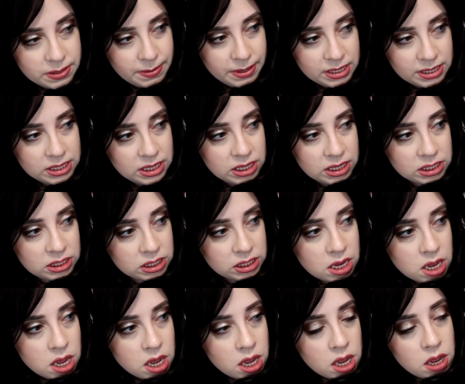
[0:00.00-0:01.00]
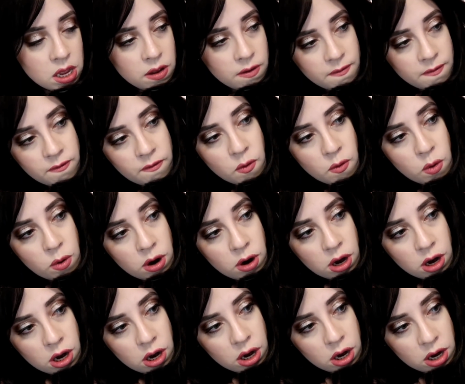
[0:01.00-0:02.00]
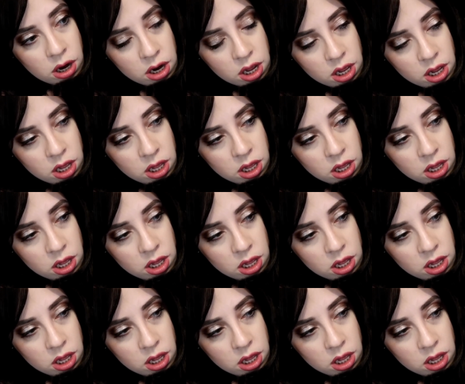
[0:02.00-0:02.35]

Species for,